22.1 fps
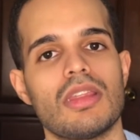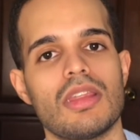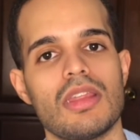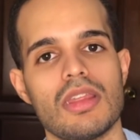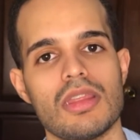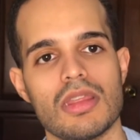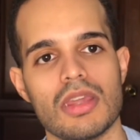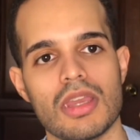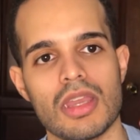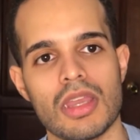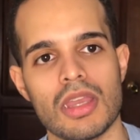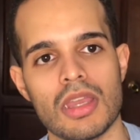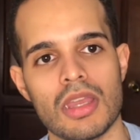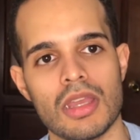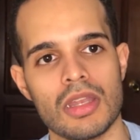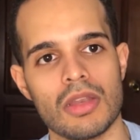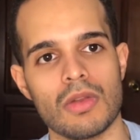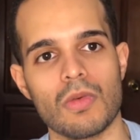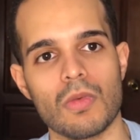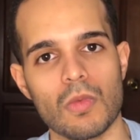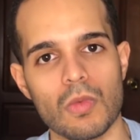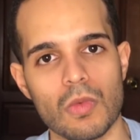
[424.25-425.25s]

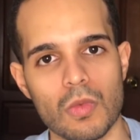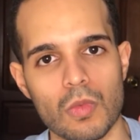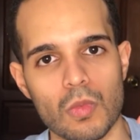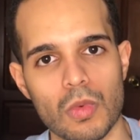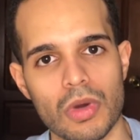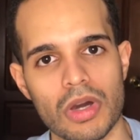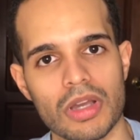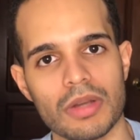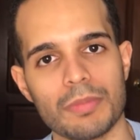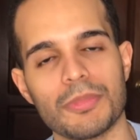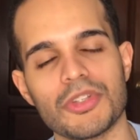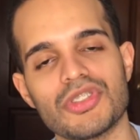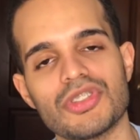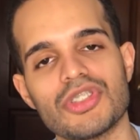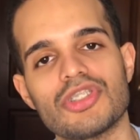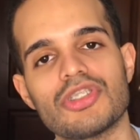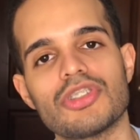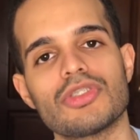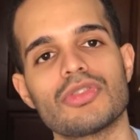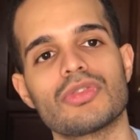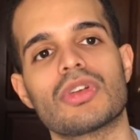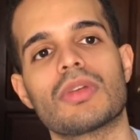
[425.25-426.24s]
Then what
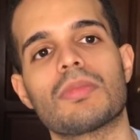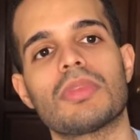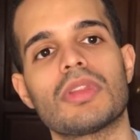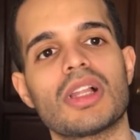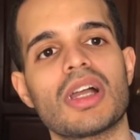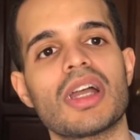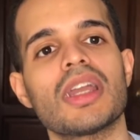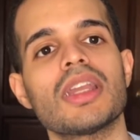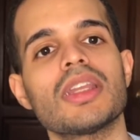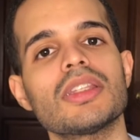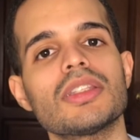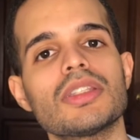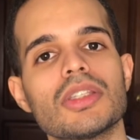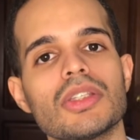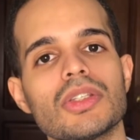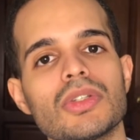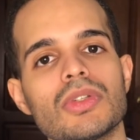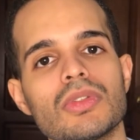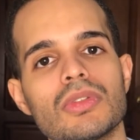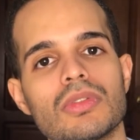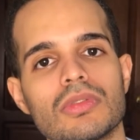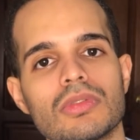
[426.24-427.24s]
position you're applying
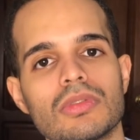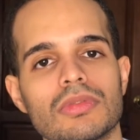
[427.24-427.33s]
to.